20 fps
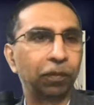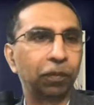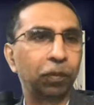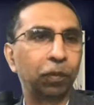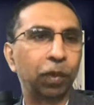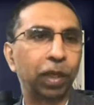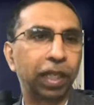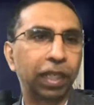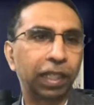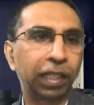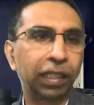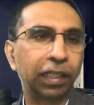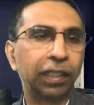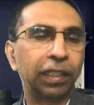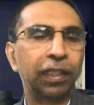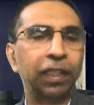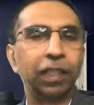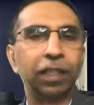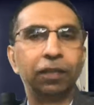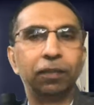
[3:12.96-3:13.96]
Why?
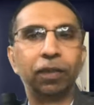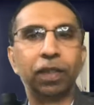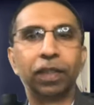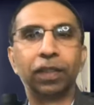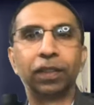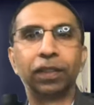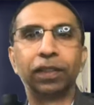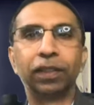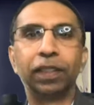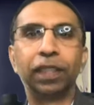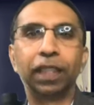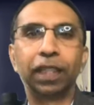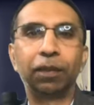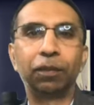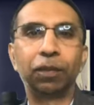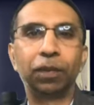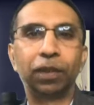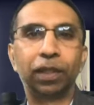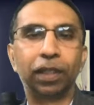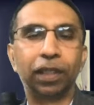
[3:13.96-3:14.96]
Because think
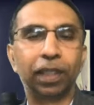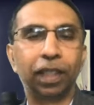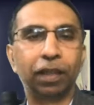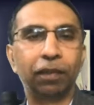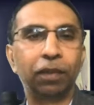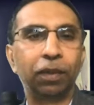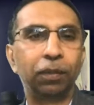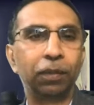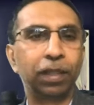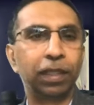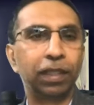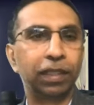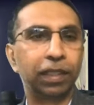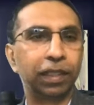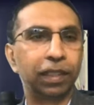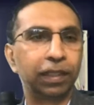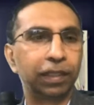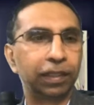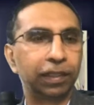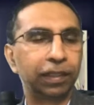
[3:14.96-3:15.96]
about it. Everybody
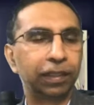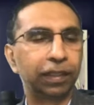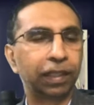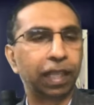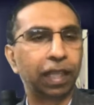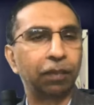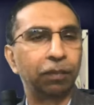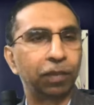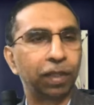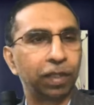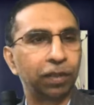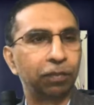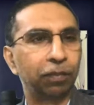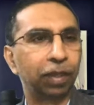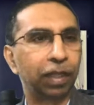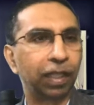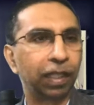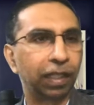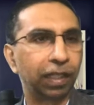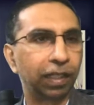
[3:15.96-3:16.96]
says time is
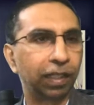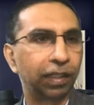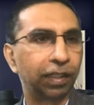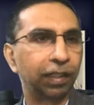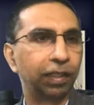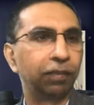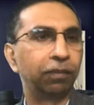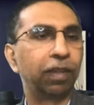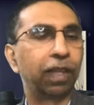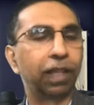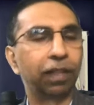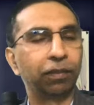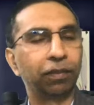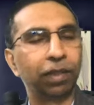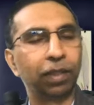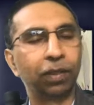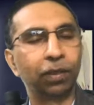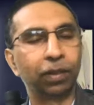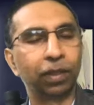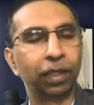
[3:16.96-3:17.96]
money. In fact,
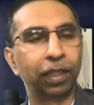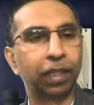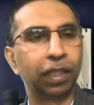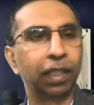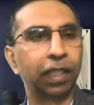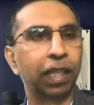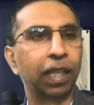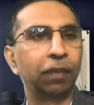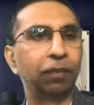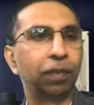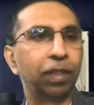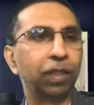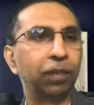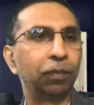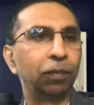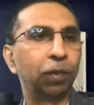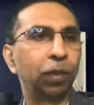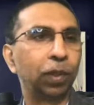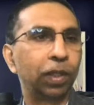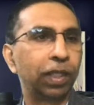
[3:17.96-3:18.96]
we know that time is
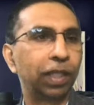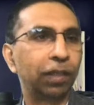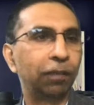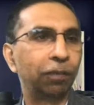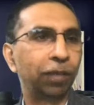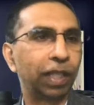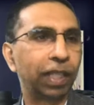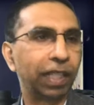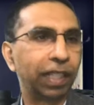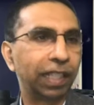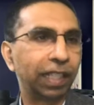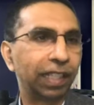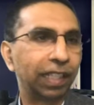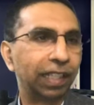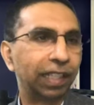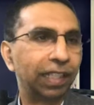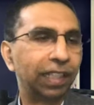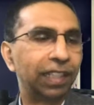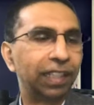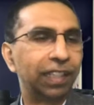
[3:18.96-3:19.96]
more than money.
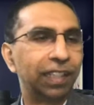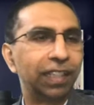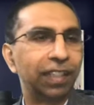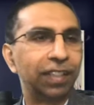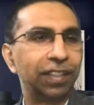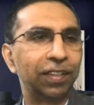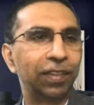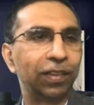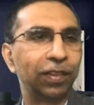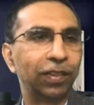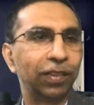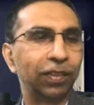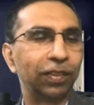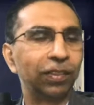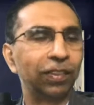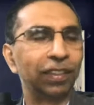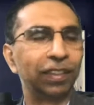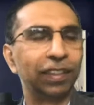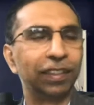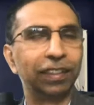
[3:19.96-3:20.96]
So
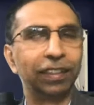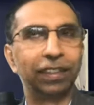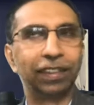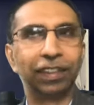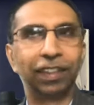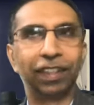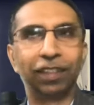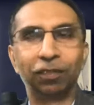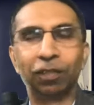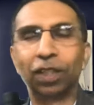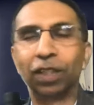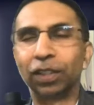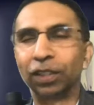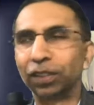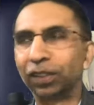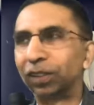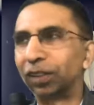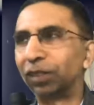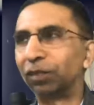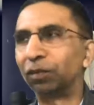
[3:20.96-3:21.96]
it's
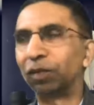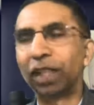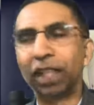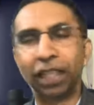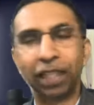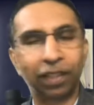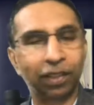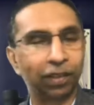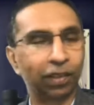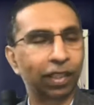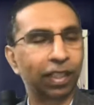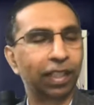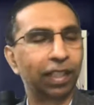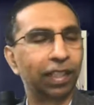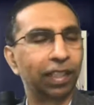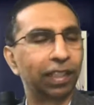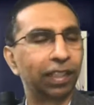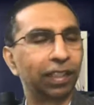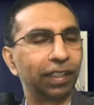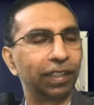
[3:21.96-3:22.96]
because money you
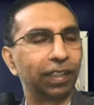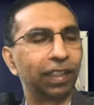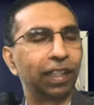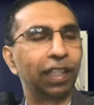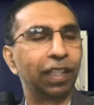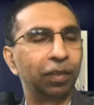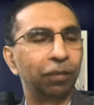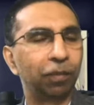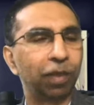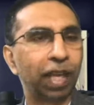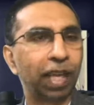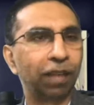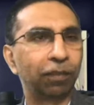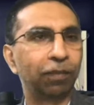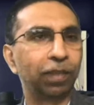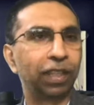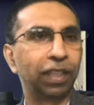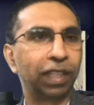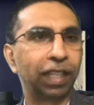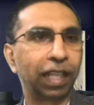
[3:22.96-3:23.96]
can earn back,
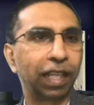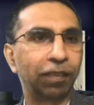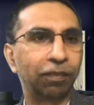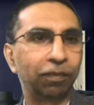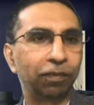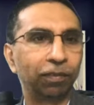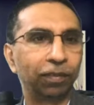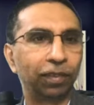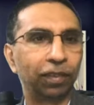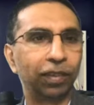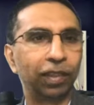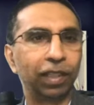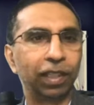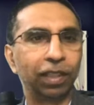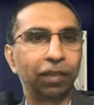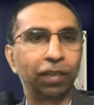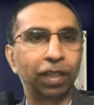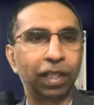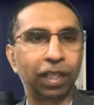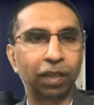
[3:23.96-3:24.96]
but the time will
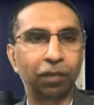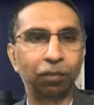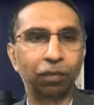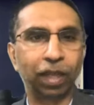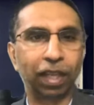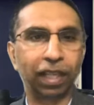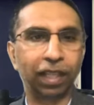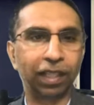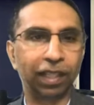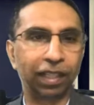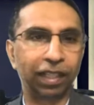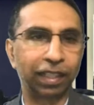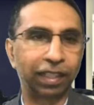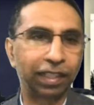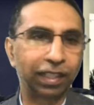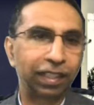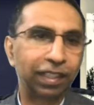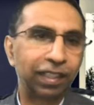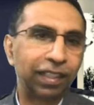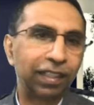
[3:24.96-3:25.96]
never come back, right?
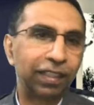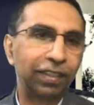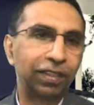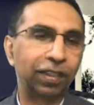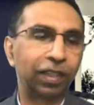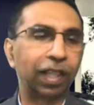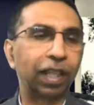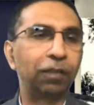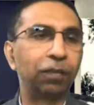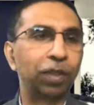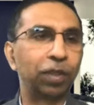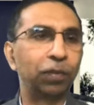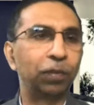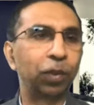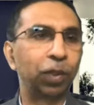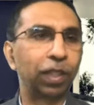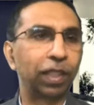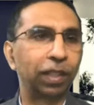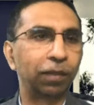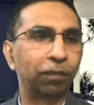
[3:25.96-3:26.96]
So time is
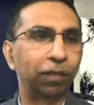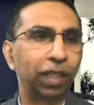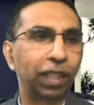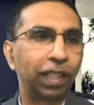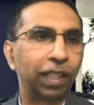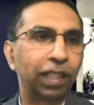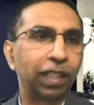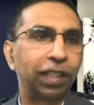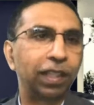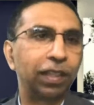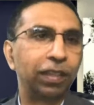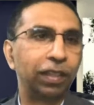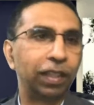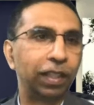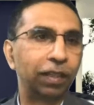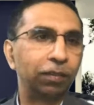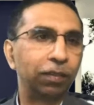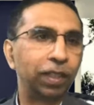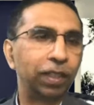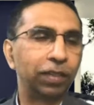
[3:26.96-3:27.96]
more than money.
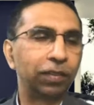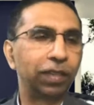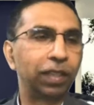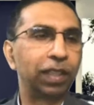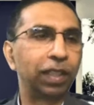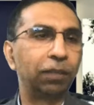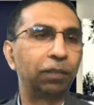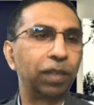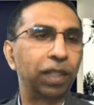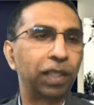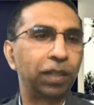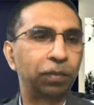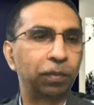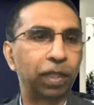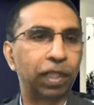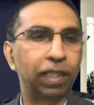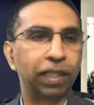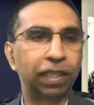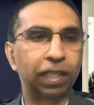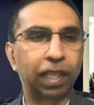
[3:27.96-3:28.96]
That means when somebody
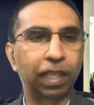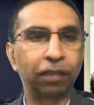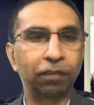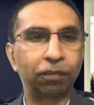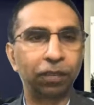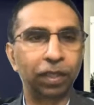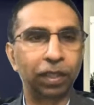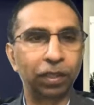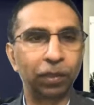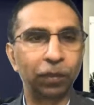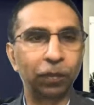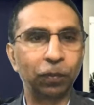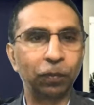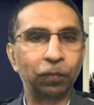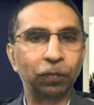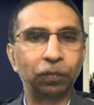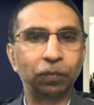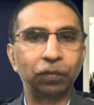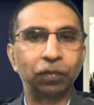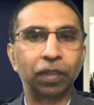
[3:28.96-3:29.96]
spends time with you,
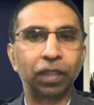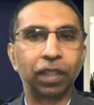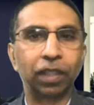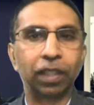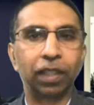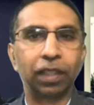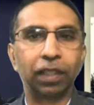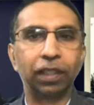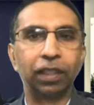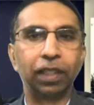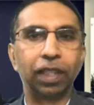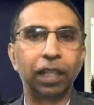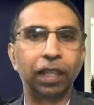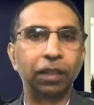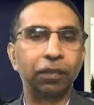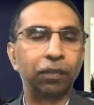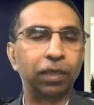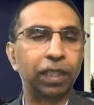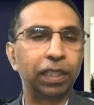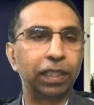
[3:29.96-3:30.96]
they are
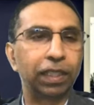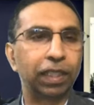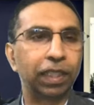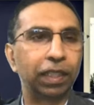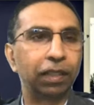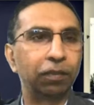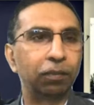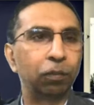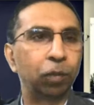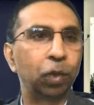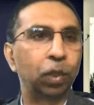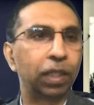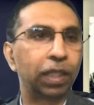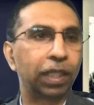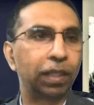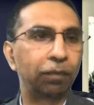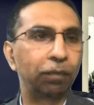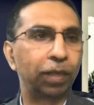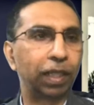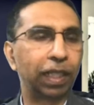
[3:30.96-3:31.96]
investing more
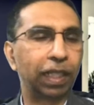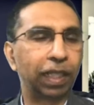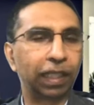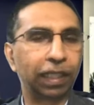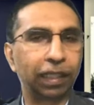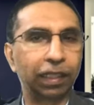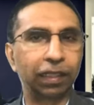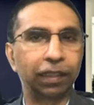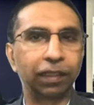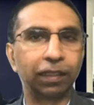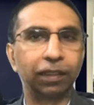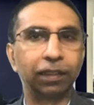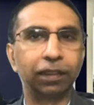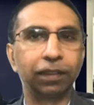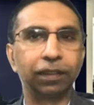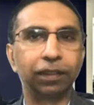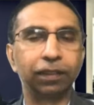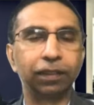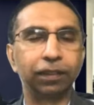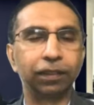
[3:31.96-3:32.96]
than money.
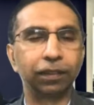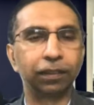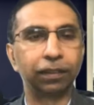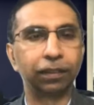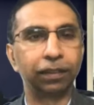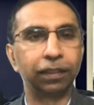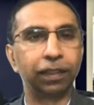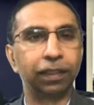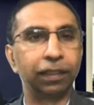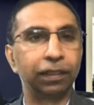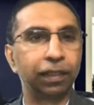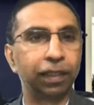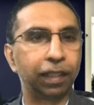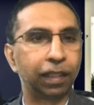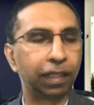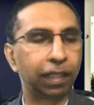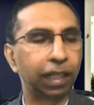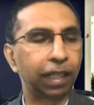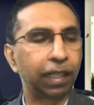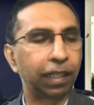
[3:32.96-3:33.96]
It's their
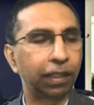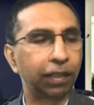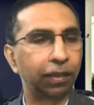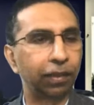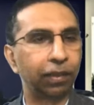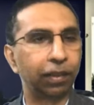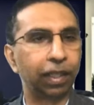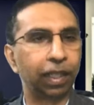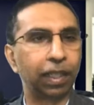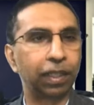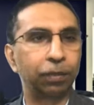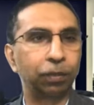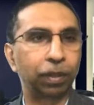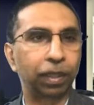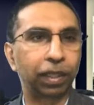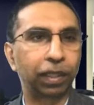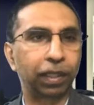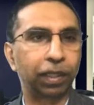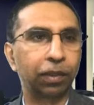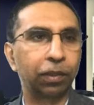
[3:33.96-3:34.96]
right to
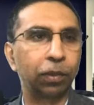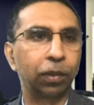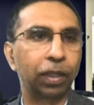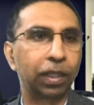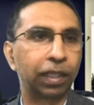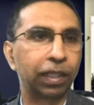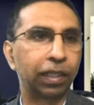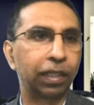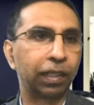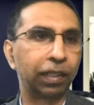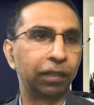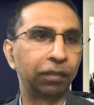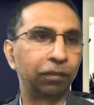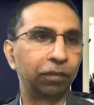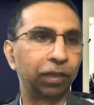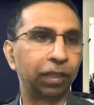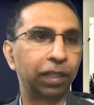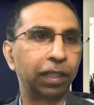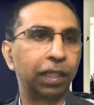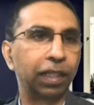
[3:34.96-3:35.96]
expect a good return
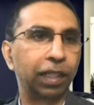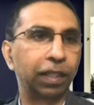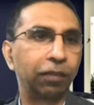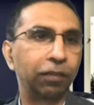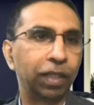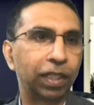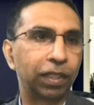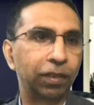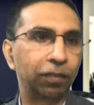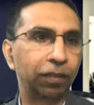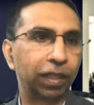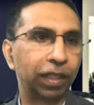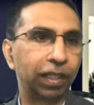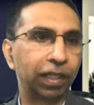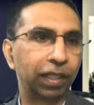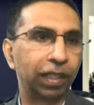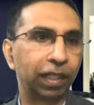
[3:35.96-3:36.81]
for that investment.